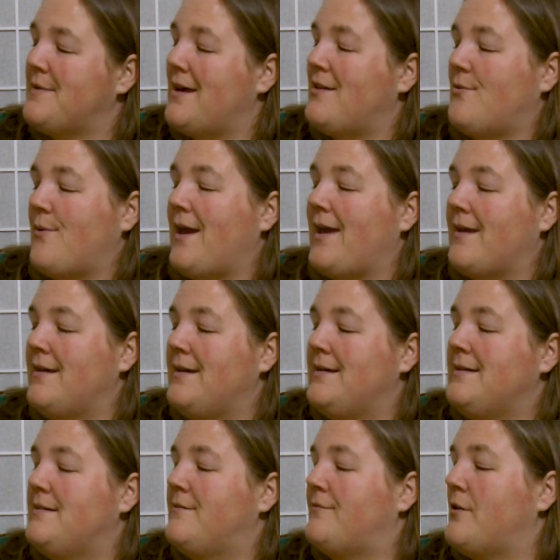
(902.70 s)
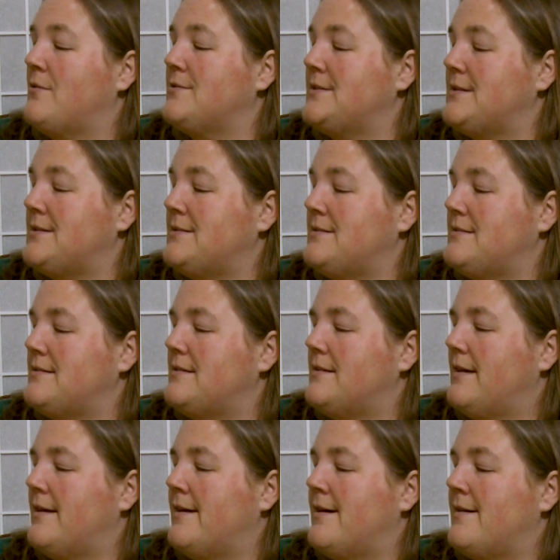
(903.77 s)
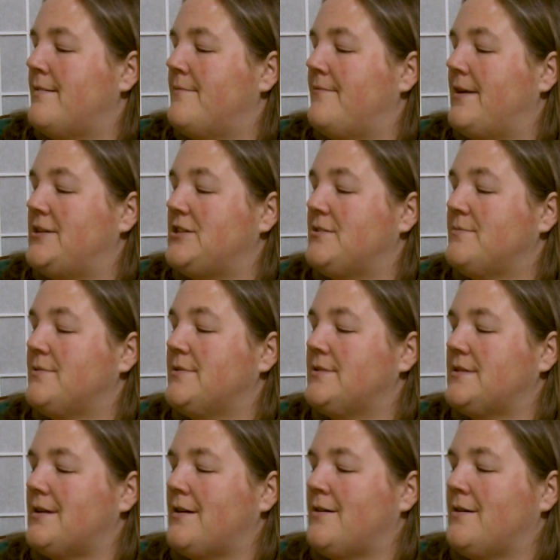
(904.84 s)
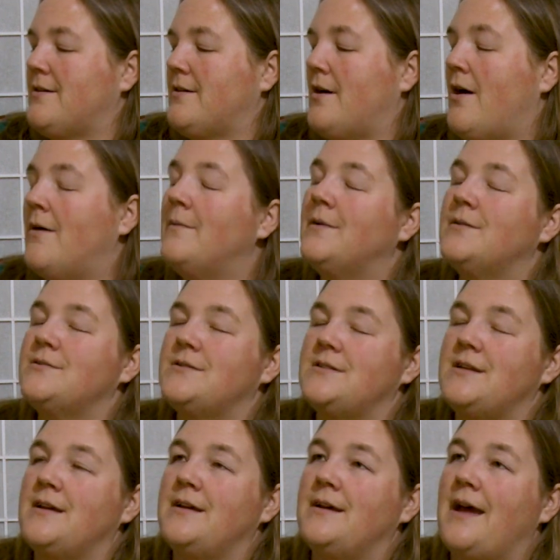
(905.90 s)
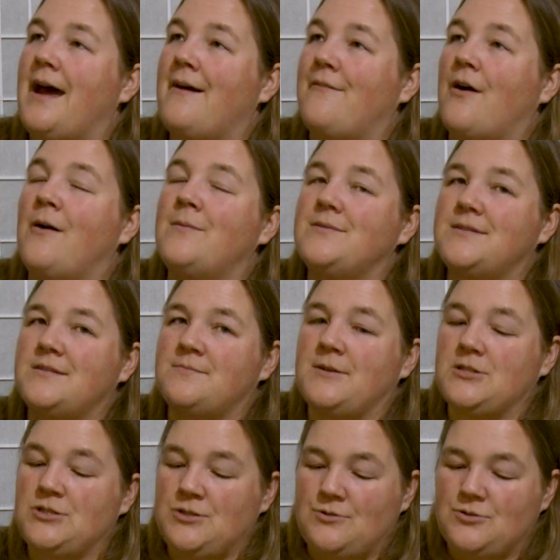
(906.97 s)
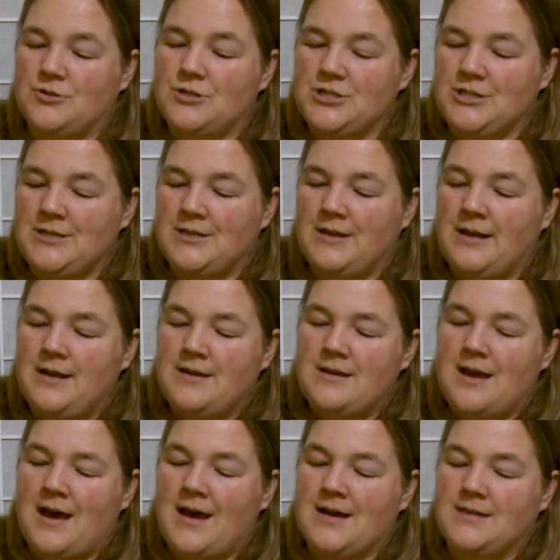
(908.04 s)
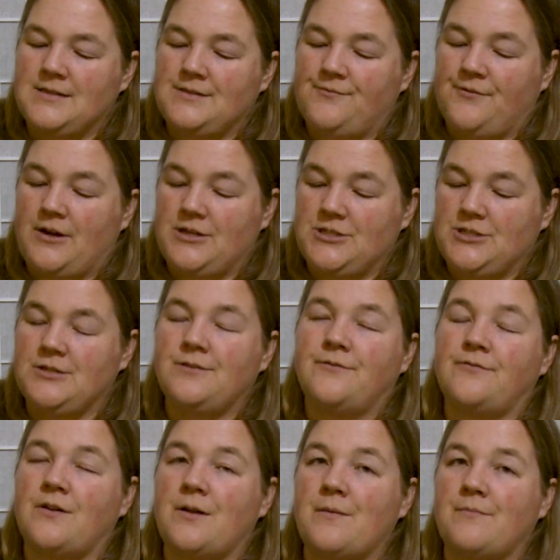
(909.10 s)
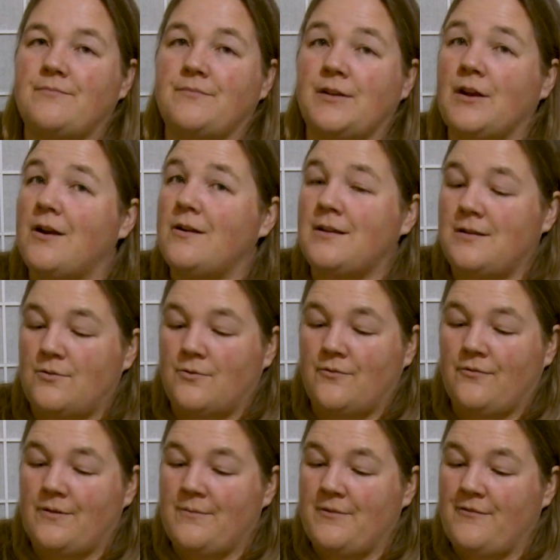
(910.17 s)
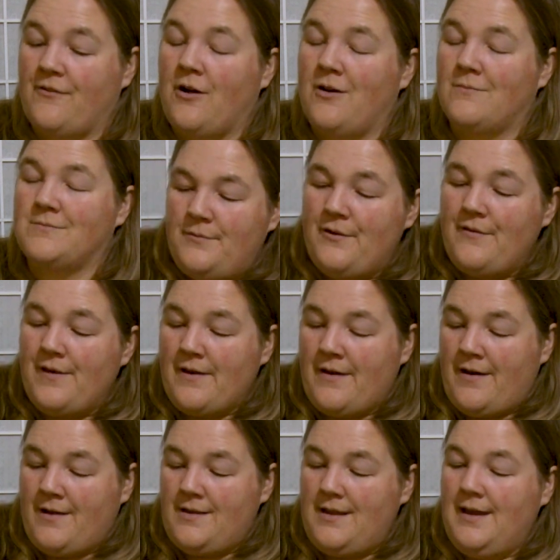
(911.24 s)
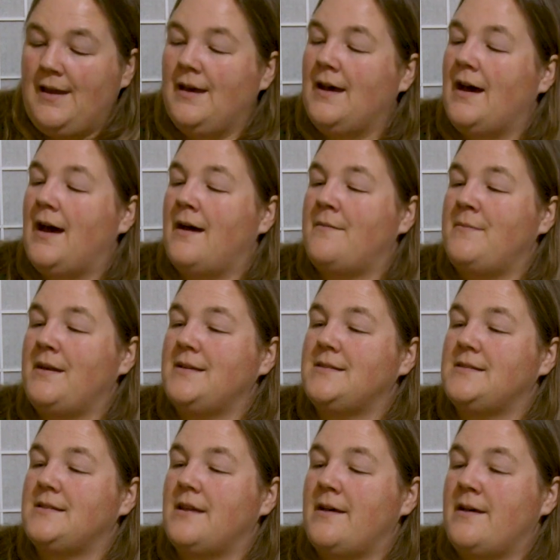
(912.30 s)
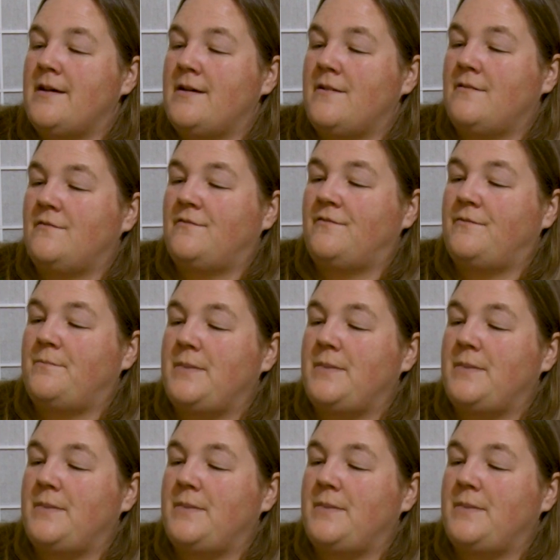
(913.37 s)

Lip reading: by the way. Frozen vegetables have almost as much nutrition as fresh from the garden or from the farm. Moving on, a mix of